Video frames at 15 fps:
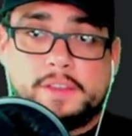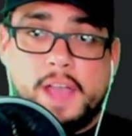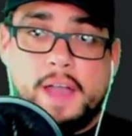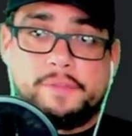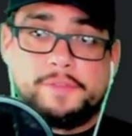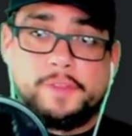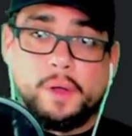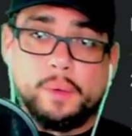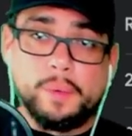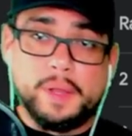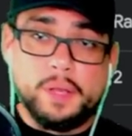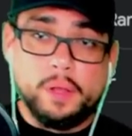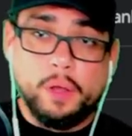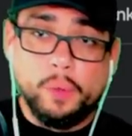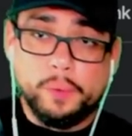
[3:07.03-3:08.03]
Top
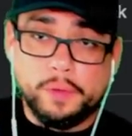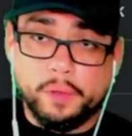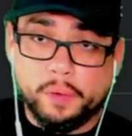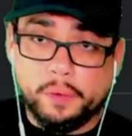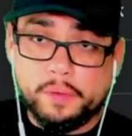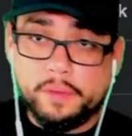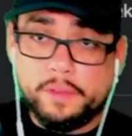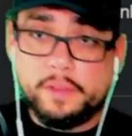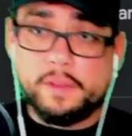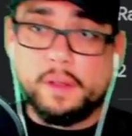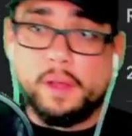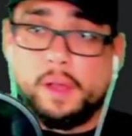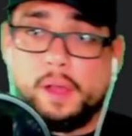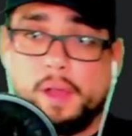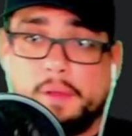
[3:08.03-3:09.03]
foreign holders
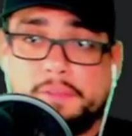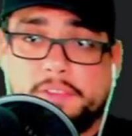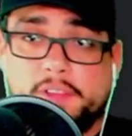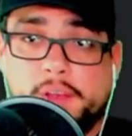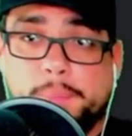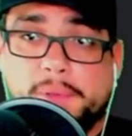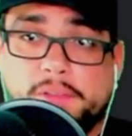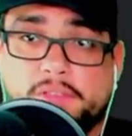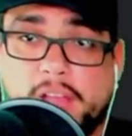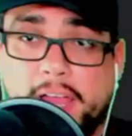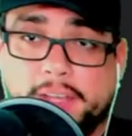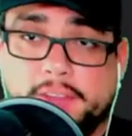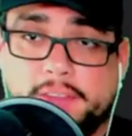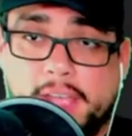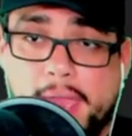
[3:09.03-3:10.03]
of sleeping
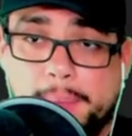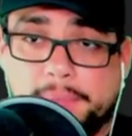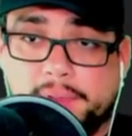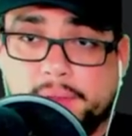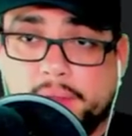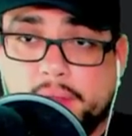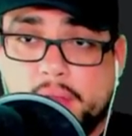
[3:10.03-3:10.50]
giant debt.